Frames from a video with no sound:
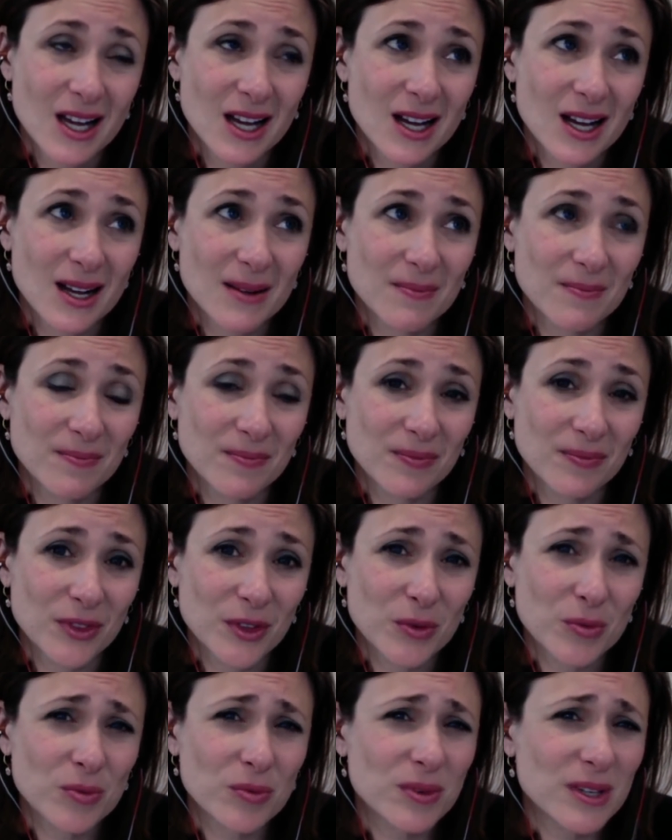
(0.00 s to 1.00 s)
Um,
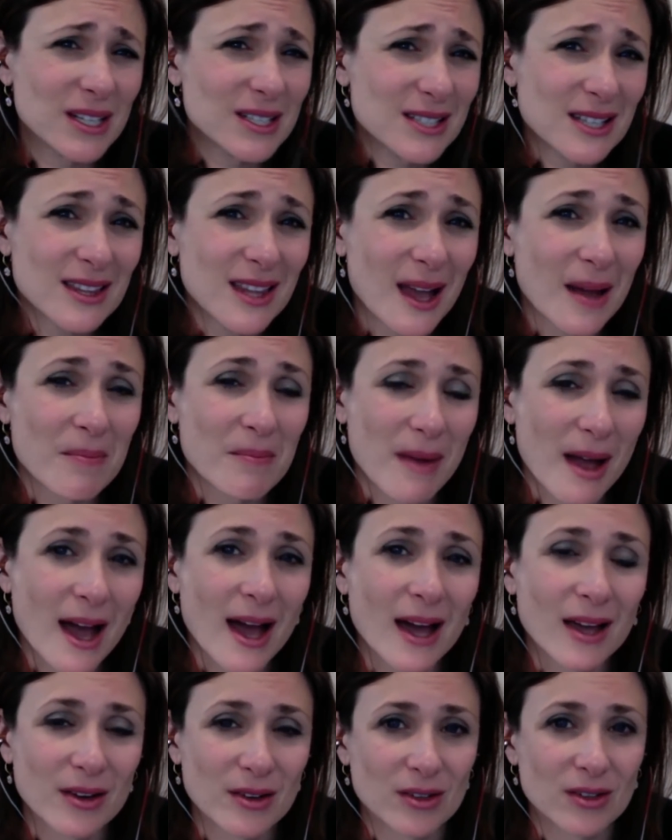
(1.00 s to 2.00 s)
the reason that
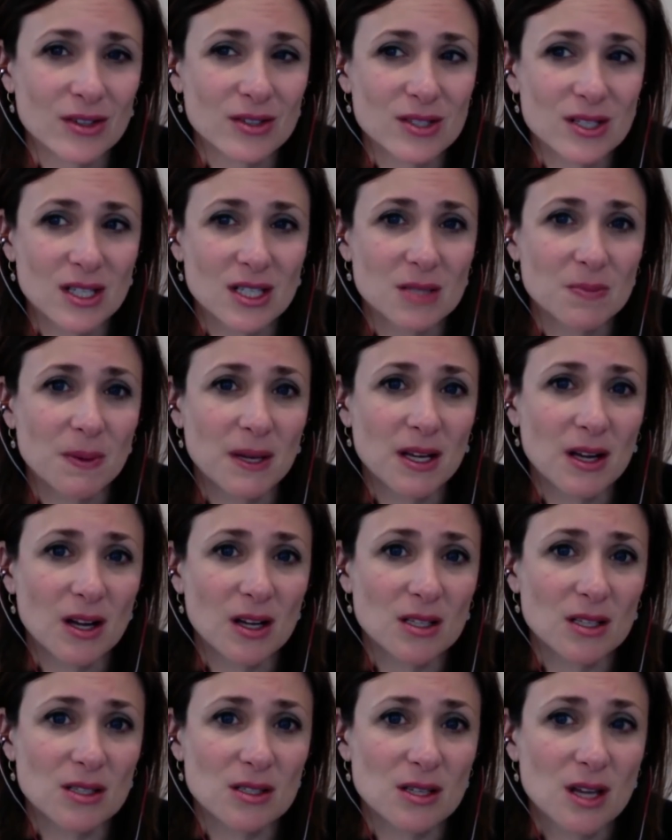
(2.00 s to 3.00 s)
matters is
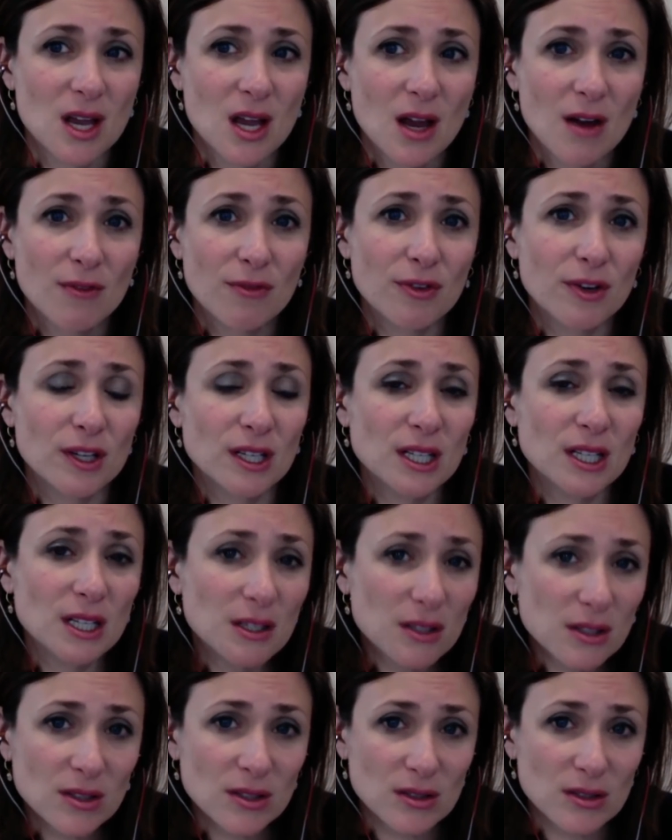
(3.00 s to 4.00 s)
because for
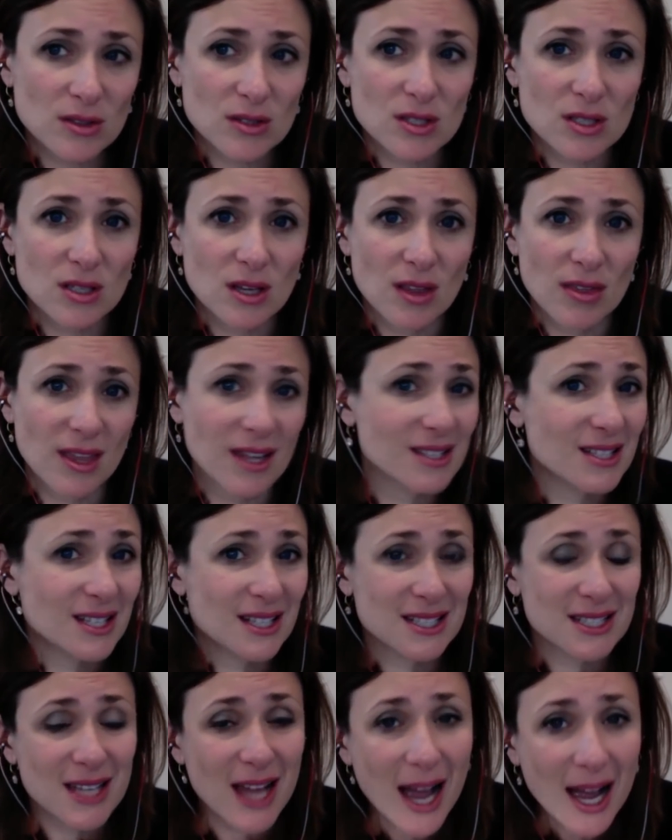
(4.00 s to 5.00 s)
years, that's
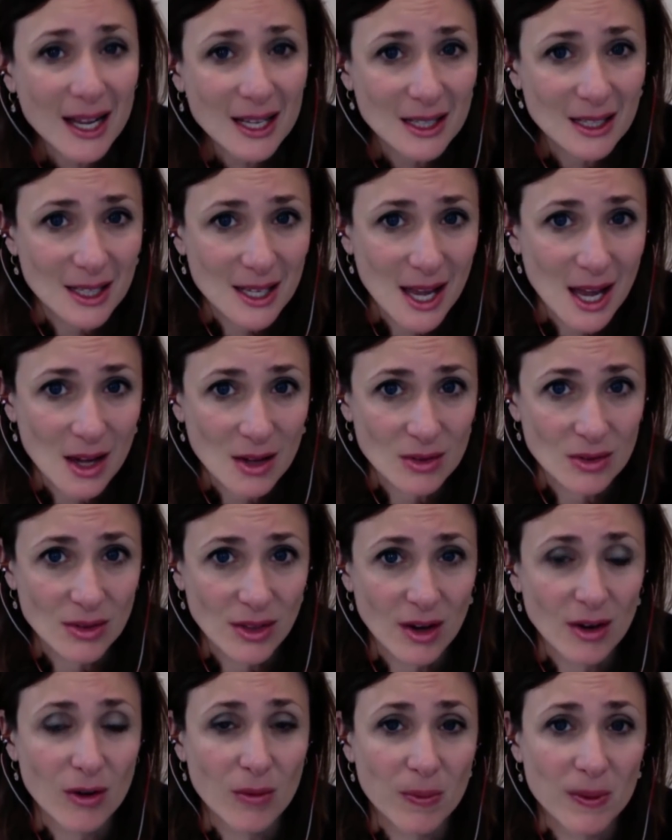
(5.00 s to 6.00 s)
exactly how
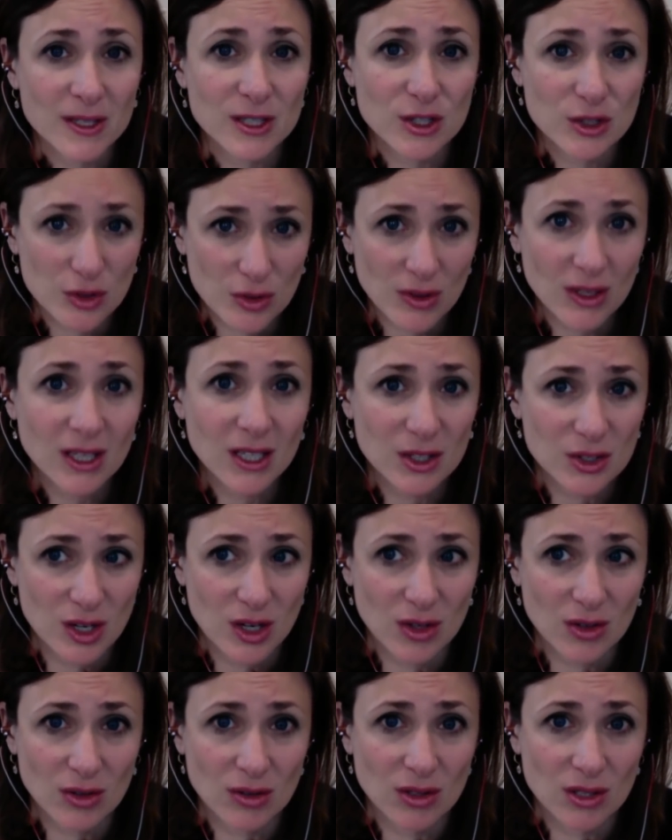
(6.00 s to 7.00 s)
therapists treated
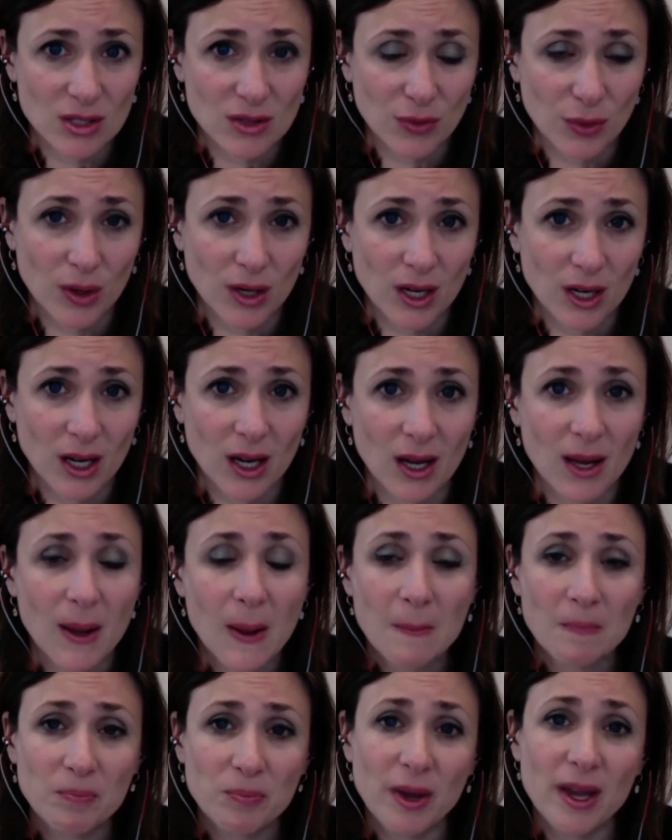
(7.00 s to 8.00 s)
gender dysphoria
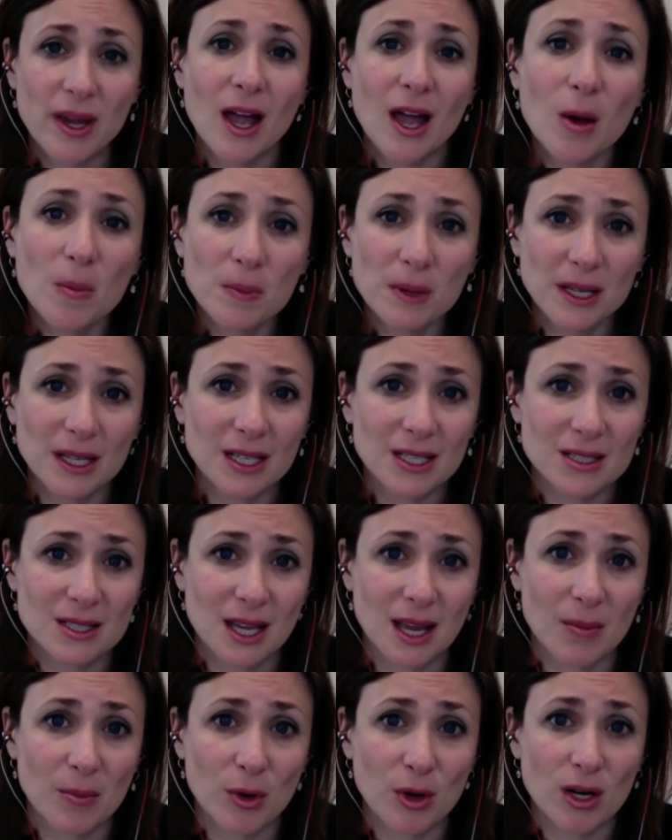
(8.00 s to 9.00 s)
by helping kids
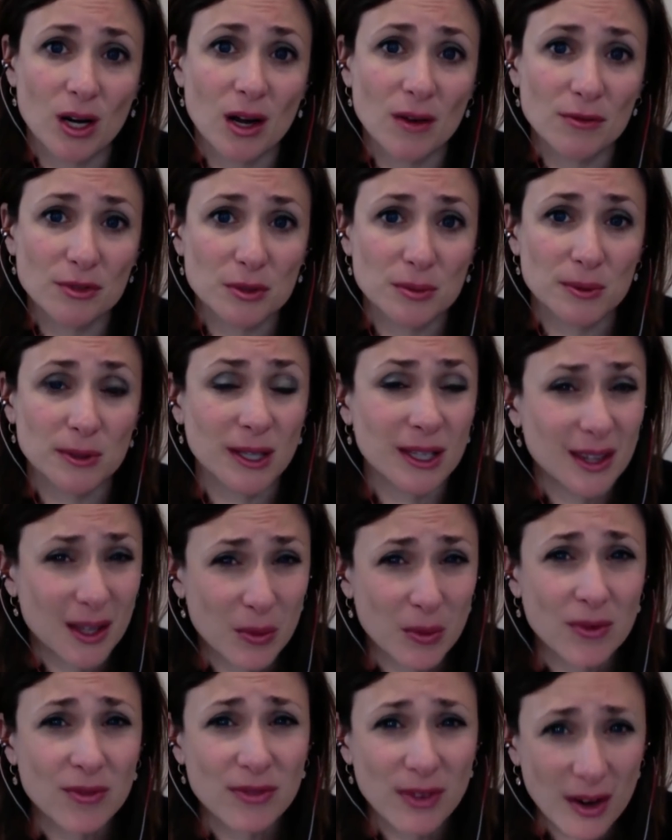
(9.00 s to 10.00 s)
get more comfortable, and they
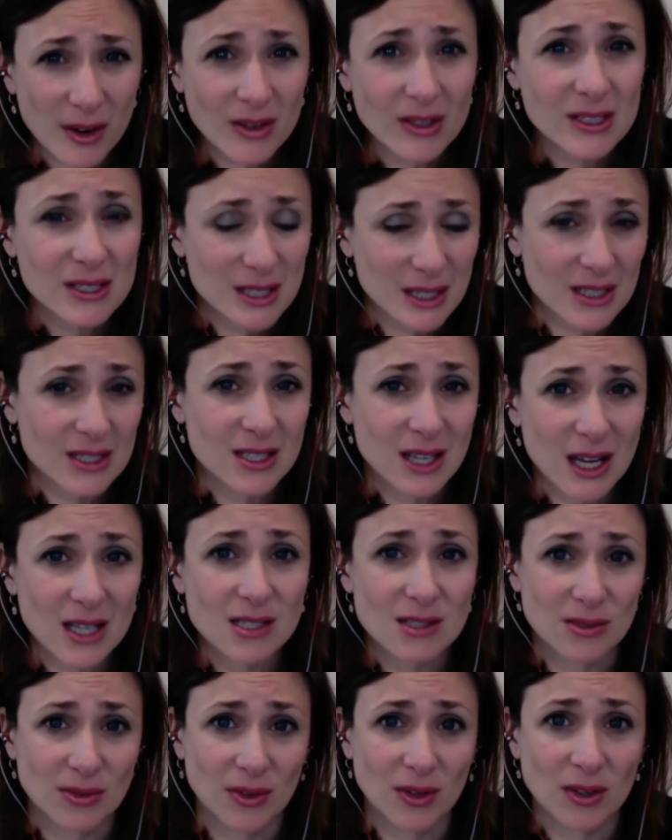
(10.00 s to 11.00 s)
were very
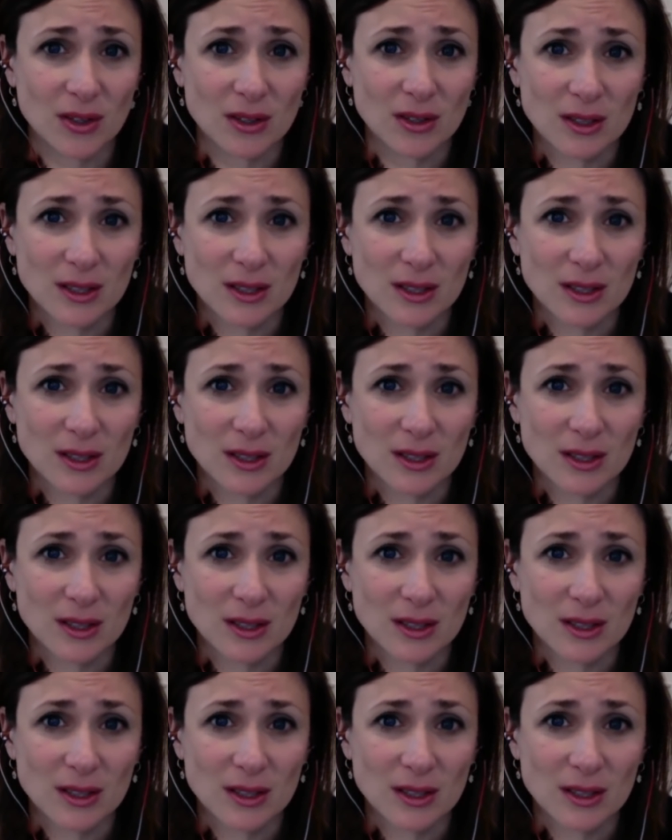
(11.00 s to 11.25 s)
successful.